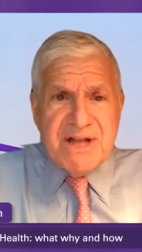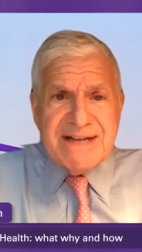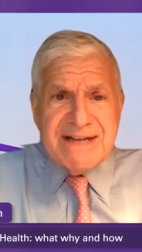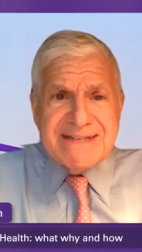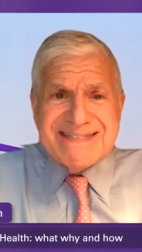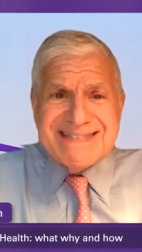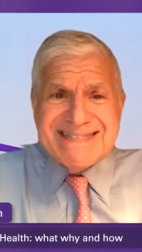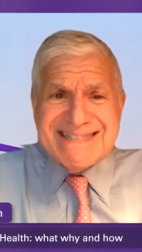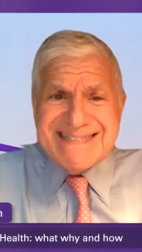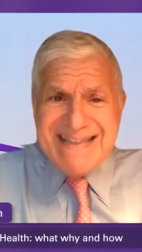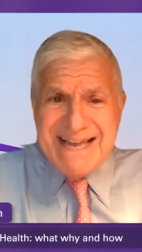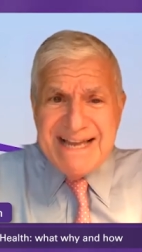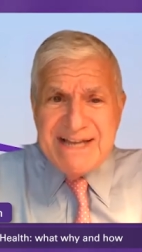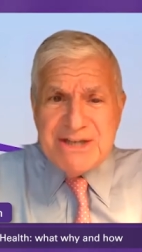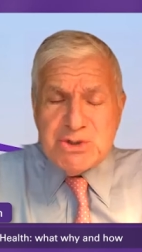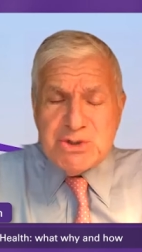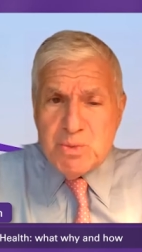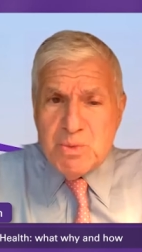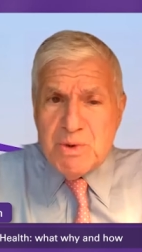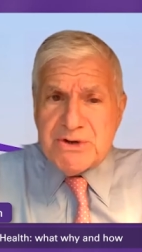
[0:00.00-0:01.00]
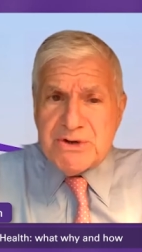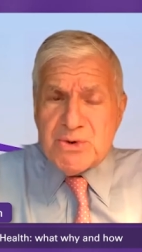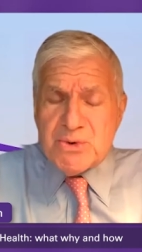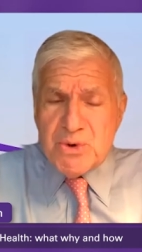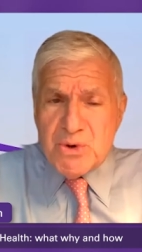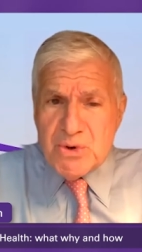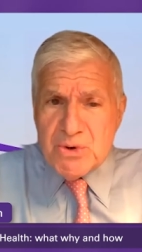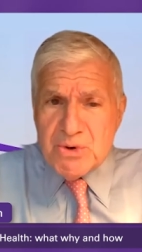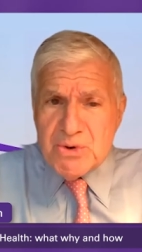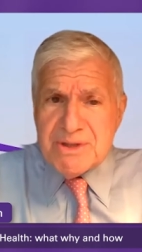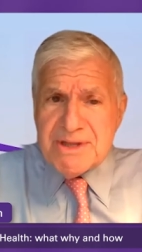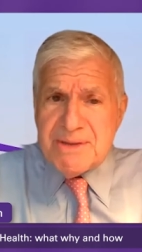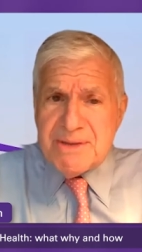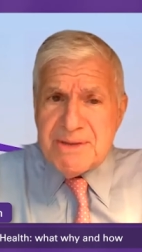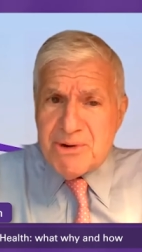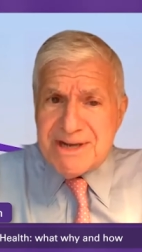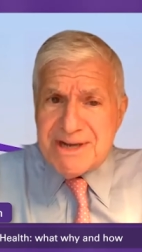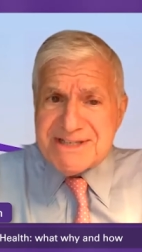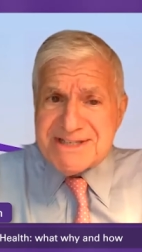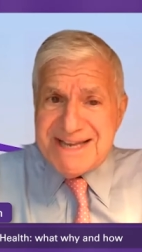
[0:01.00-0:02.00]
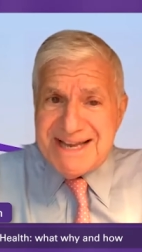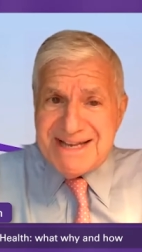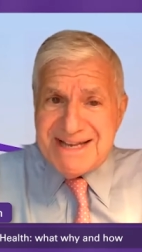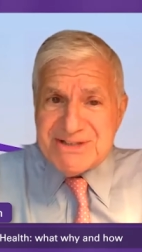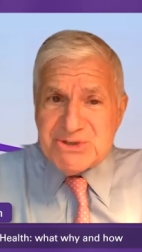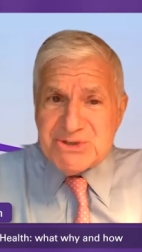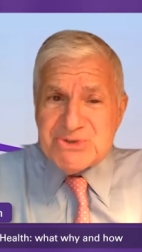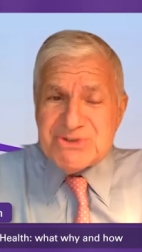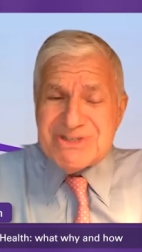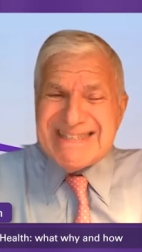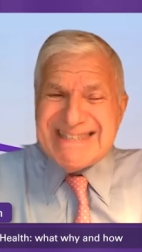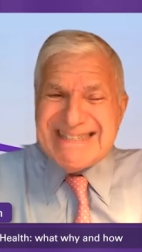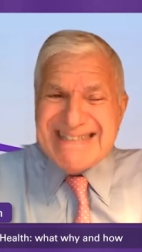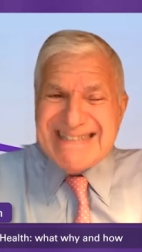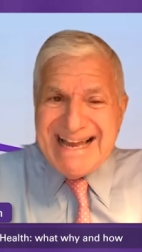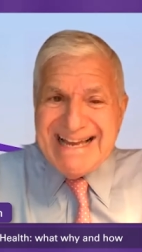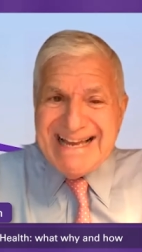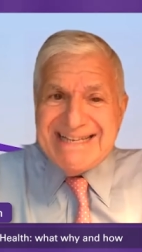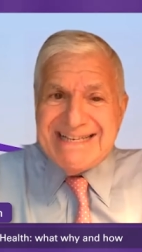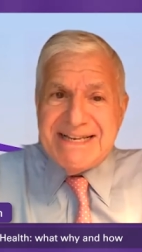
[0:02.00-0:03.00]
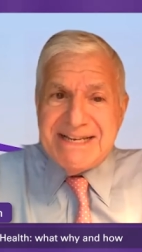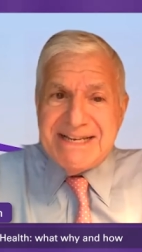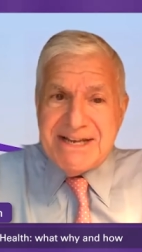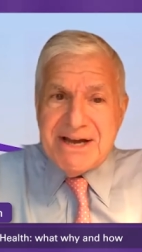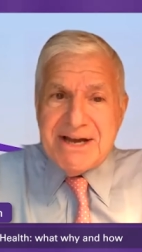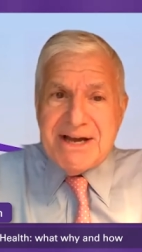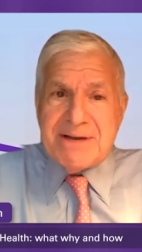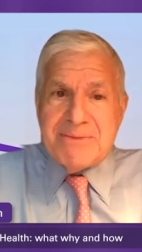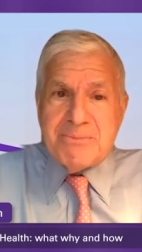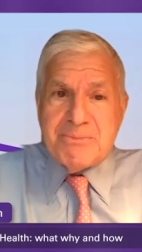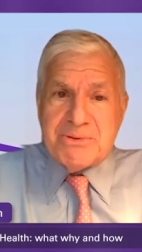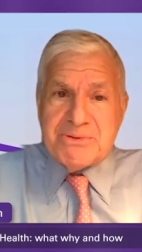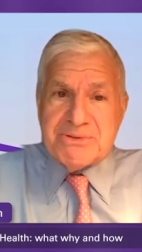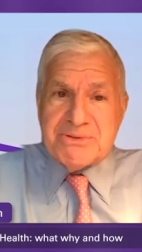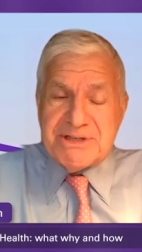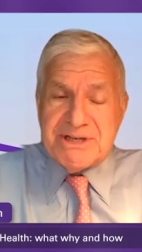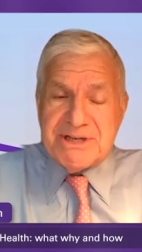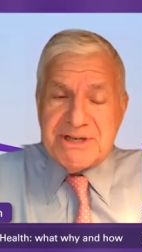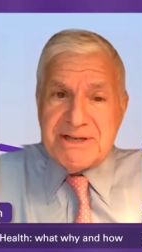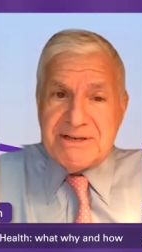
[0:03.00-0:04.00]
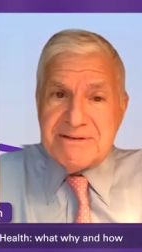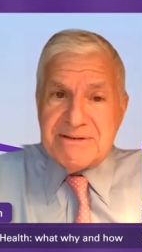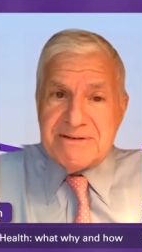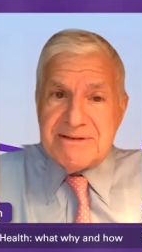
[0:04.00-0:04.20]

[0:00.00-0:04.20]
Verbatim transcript: on stage one or early breast cancer is 99%,